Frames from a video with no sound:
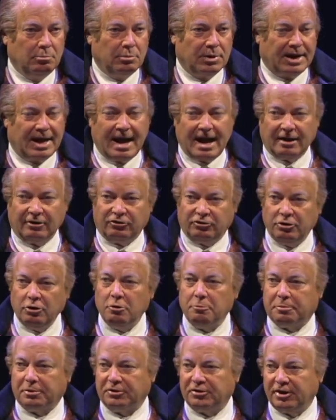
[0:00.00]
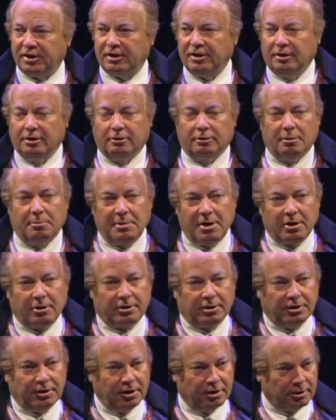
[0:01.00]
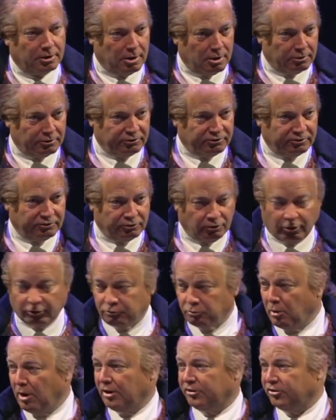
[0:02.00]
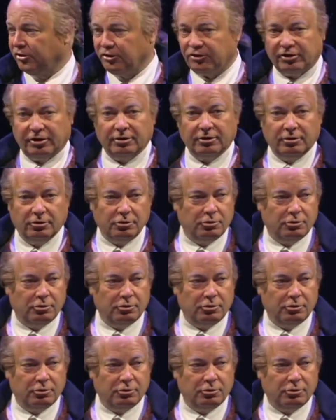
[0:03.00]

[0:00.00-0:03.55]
But I had two particular American heroes, George Washington,